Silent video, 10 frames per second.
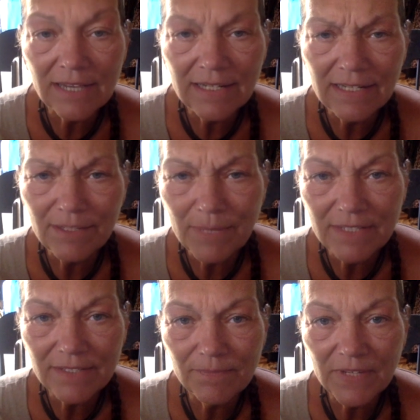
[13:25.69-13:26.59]
I need to
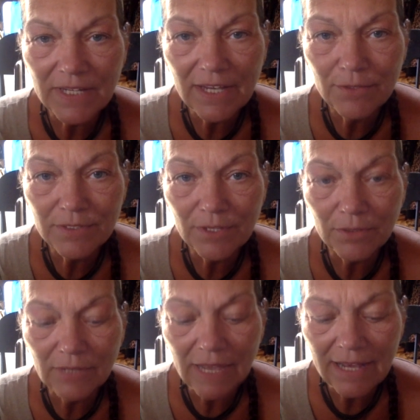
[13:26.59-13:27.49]
make some videos
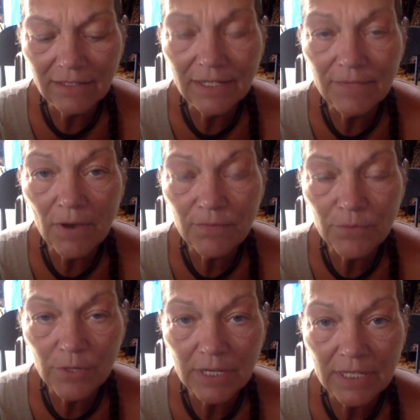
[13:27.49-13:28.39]
on how to live off
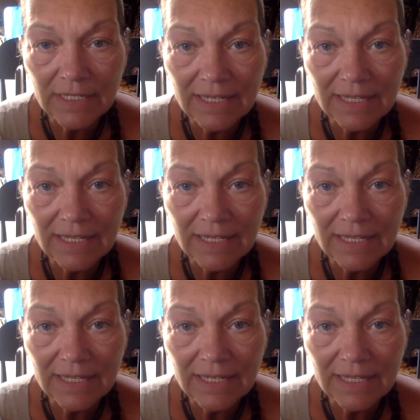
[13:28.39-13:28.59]
grid